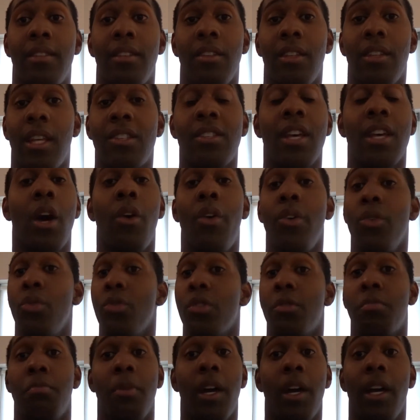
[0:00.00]
And that's how I
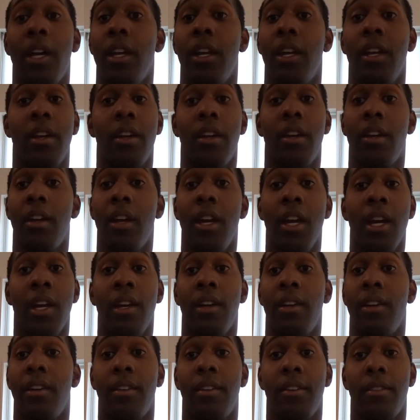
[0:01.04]
use my
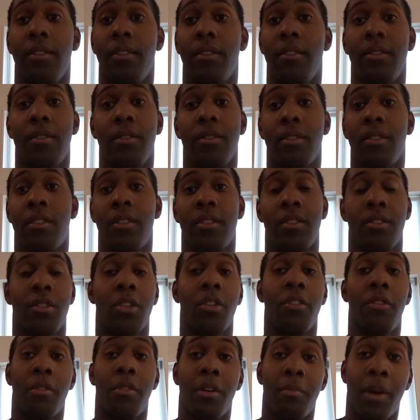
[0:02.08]
sort
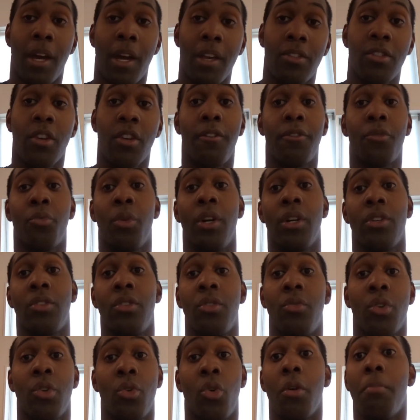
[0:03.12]
of my software to
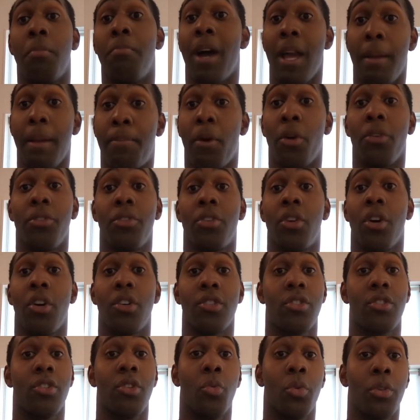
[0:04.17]
record my podcast,
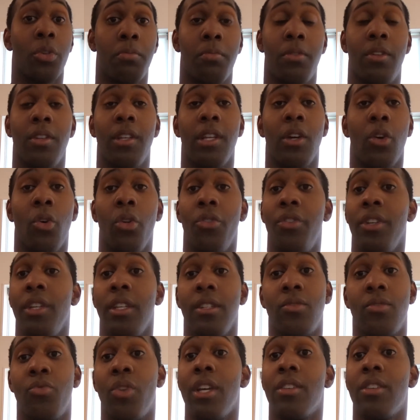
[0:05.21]
with all
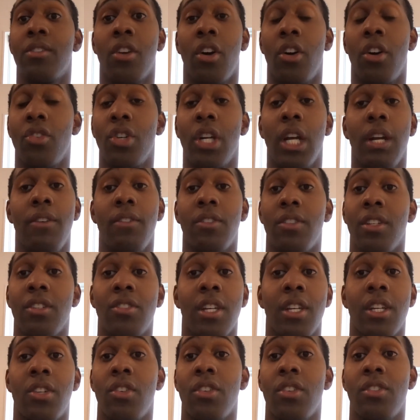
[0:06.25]
these race car drivers,
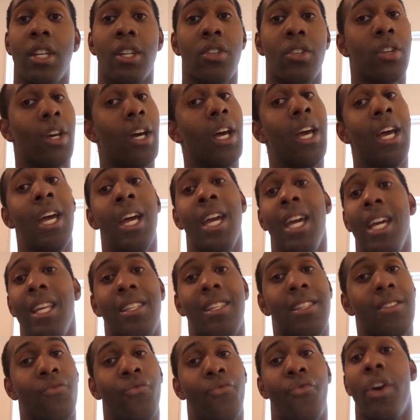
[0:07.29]
etc., etc.
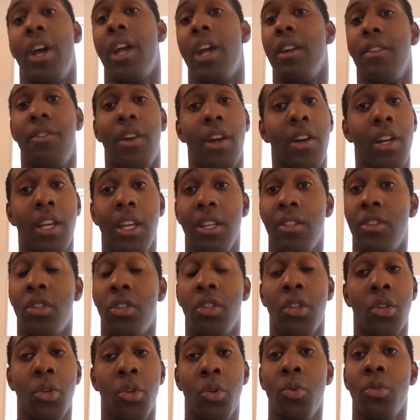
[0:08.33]
It's very, very easy to
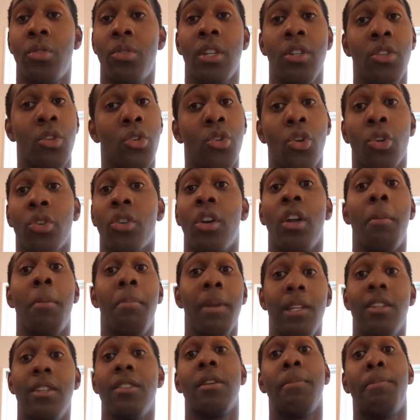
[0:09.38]
use, and you're not going to be
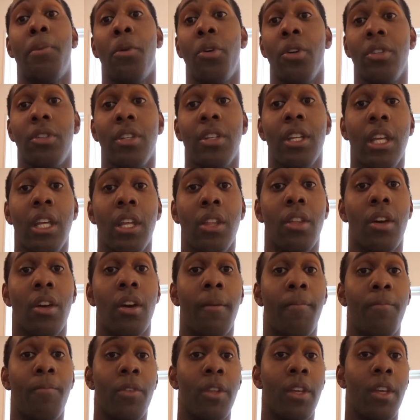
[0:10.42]
disappointed either.
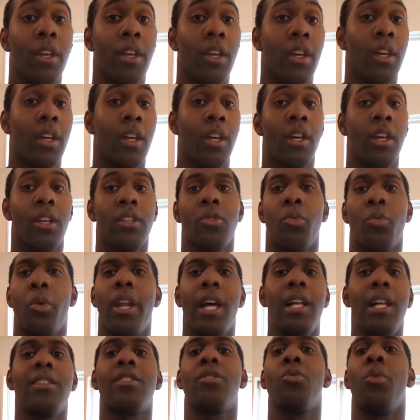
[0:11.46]
So what
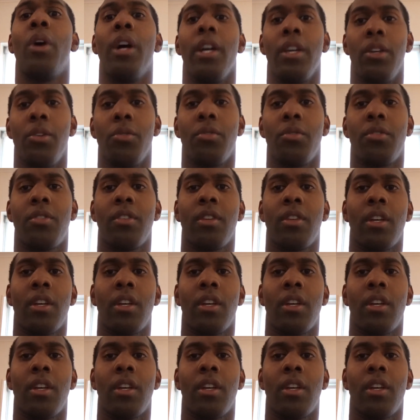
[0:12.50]
else do I use?